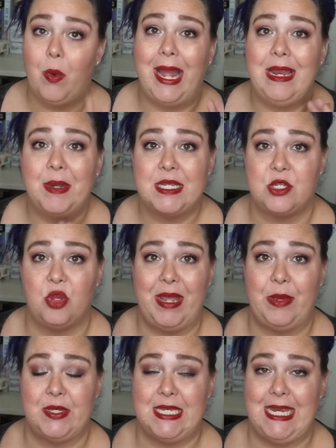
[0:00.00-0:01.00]
Why am I so
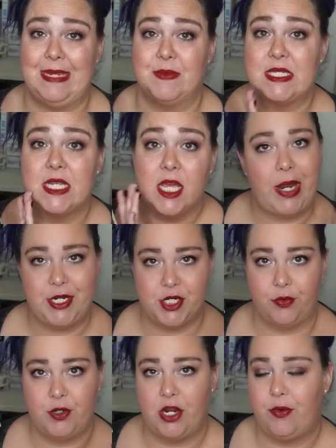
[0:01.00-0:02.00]
bad with names? I
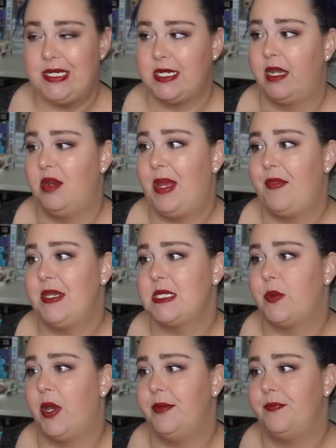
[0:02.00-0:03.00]
don't know a ton about
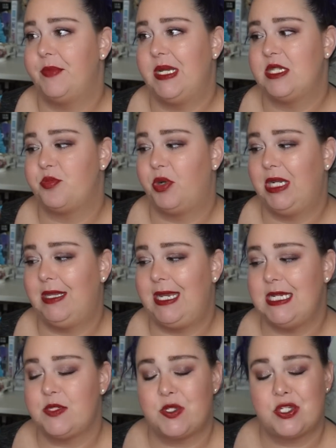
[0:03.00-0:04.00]
this one. It's Pretty
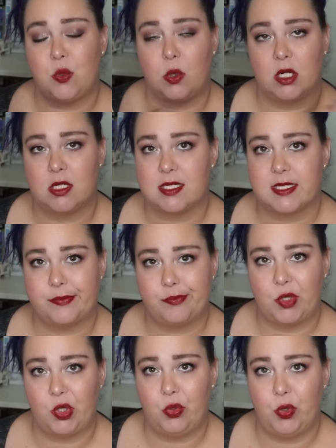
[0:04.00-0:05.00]
Ladies with Swords
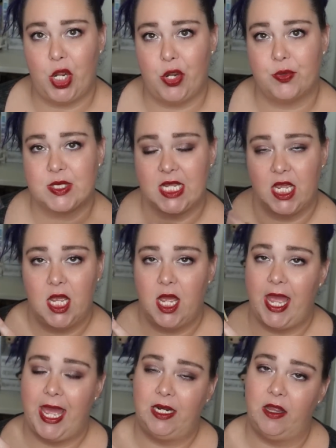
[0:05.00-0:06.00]
who knows?
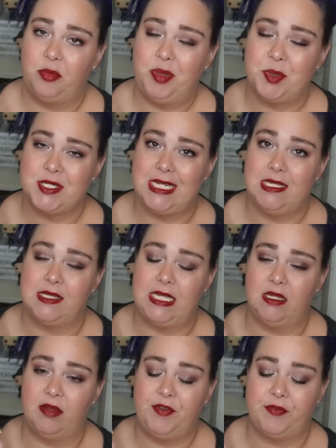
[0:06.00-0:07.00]
Had a lot of people say that
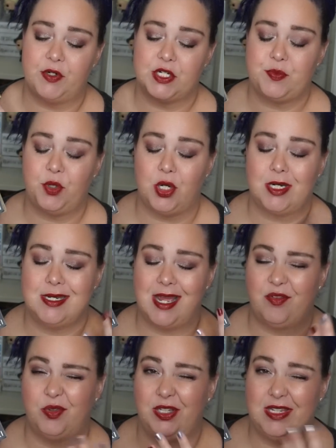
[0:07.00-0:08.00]
they love the first book,
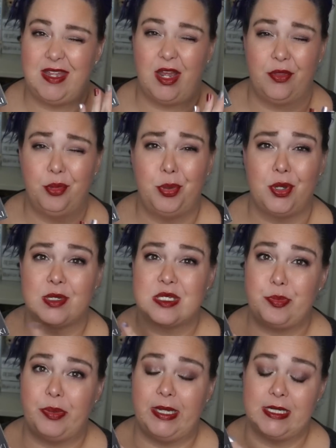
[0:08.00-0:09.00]
not really the other
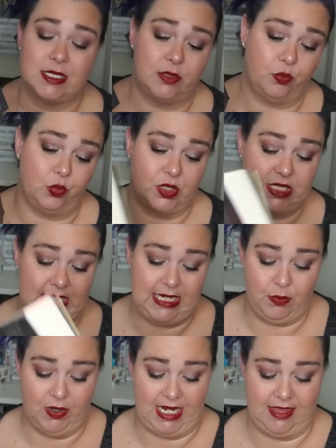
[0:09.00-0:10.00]
books, but we'll
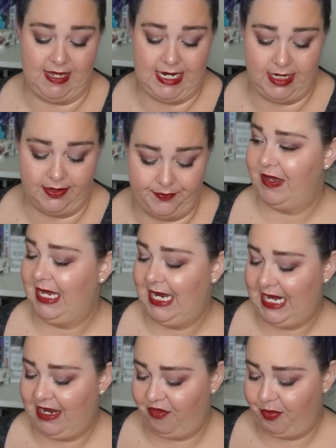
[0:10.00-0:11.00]
see what I think. But
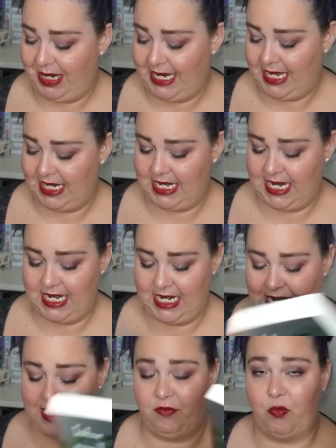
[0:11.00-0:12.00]
Half Bad and
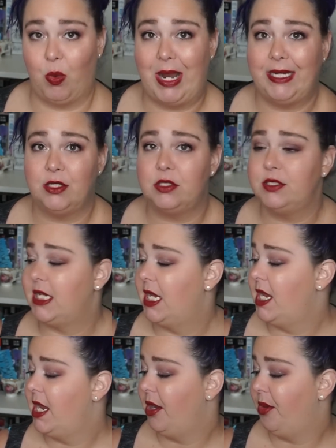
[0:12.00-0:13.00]
Half Wild
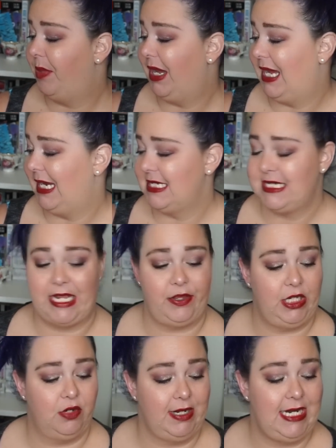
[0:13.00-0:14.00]
by
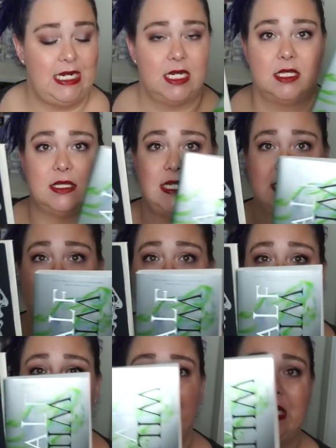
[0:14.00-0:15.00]
Sally Green. These
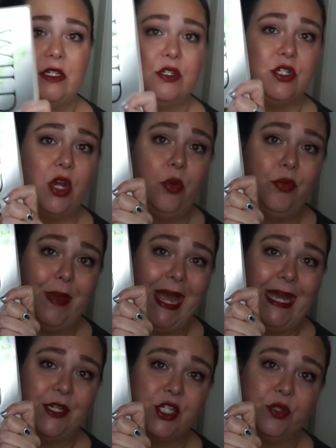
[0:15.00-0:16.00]
definitely don't
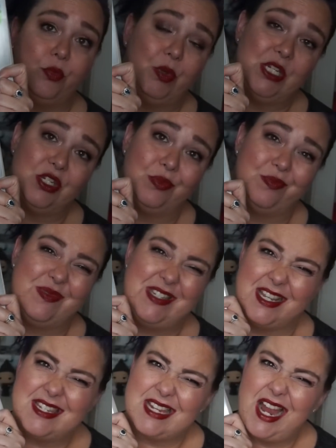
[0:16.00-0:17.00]
match, which
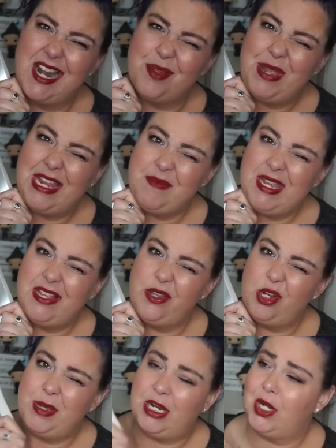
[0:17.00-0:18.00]
does kind of make me a
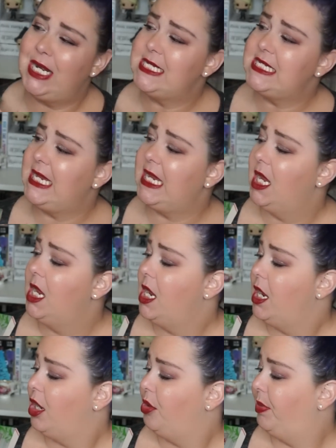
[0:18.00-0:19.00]
little bit crazy,
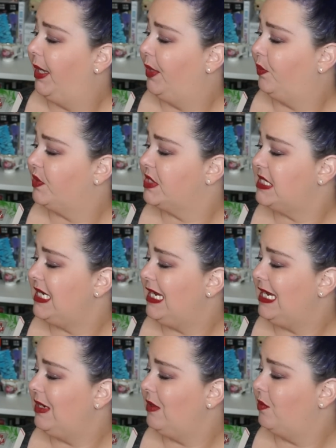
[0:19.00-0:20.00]
but we'll
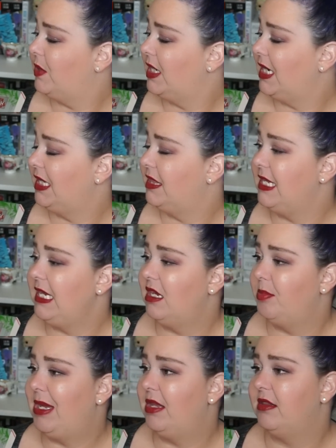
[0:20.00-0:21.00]
see what I think
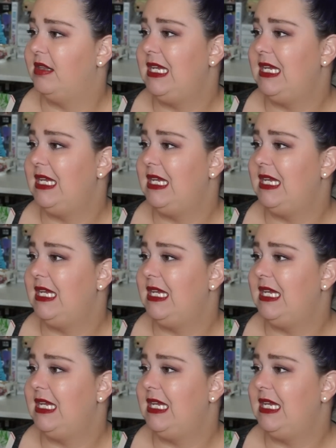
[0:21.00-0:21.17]
about